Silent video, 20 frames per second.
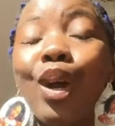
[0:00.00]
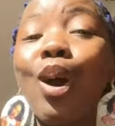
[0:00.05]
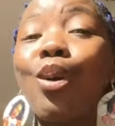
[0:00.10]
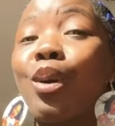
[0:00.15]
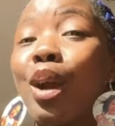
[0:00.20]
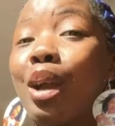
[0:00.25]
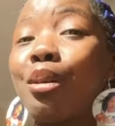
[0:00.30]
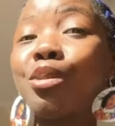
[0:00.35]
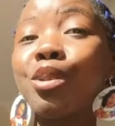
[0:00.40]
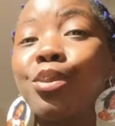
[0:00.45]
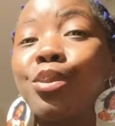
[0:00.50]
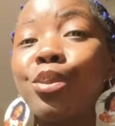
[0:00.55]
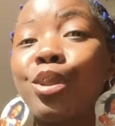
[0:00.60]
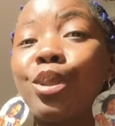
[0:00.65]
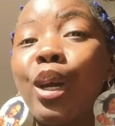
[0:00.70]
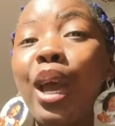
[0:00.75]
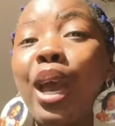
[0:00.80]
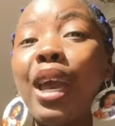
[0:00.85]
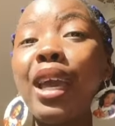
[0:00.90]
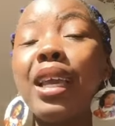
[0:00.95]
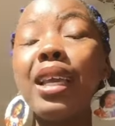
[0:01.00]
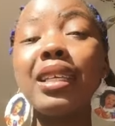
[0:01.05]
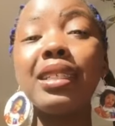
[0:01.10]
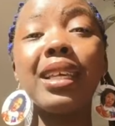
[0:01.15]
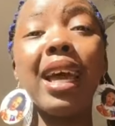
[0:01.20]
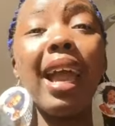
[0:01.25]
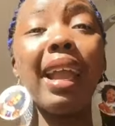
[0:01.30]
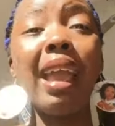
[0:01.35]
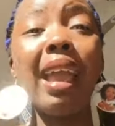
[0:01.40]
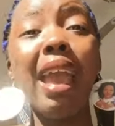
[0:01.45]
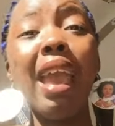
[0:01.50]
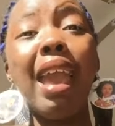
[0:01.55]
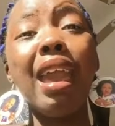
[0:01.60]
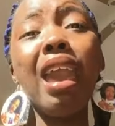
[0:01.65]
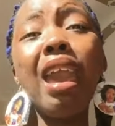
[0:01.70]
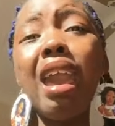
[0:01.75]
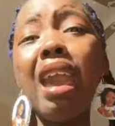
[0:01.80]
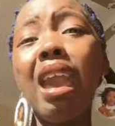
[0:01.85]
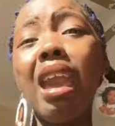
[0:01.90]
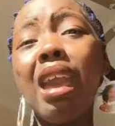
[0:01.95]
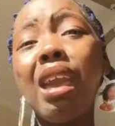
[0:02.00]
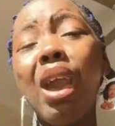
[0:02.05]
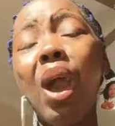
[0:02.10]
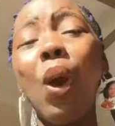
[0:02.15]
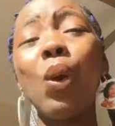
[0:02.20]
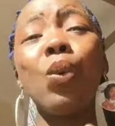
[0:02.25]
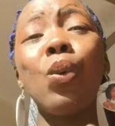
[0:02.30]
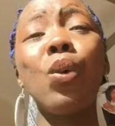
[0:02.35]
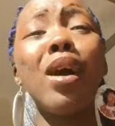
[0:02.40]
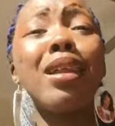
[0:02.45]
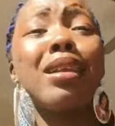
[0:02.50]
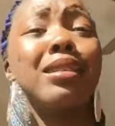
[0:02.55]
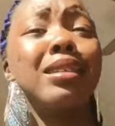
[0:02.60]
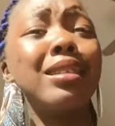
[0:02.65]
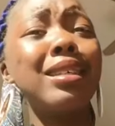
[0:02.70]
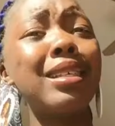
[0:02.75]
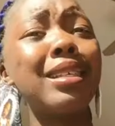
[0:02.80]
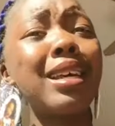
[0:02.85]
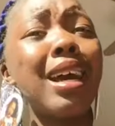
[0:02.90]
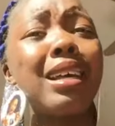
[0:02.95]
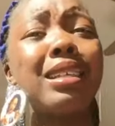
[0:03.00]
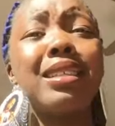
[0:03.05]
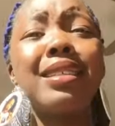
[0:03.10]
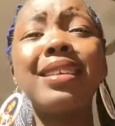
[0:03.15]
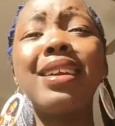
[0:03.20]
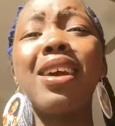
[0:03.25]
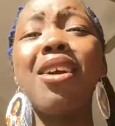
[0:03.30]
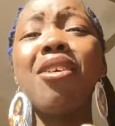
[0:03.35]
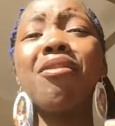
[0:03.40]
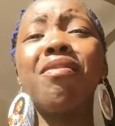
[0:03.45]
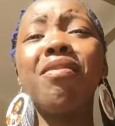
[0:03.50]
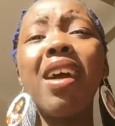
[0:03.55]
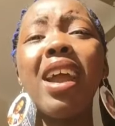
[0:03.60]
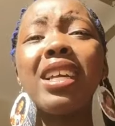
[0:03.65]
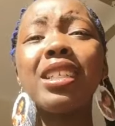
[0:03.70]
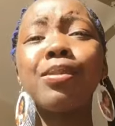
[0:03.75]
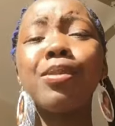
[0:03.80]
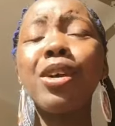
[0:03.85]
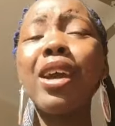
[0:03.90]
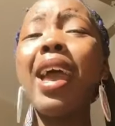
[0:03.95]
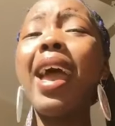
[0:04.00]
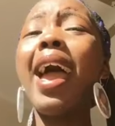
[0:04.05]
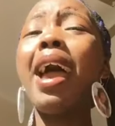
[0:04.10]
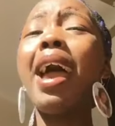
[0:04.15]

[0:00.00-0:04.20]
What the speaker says: Okay, boo-boo. He's like, hey, what is this I see on Facebook?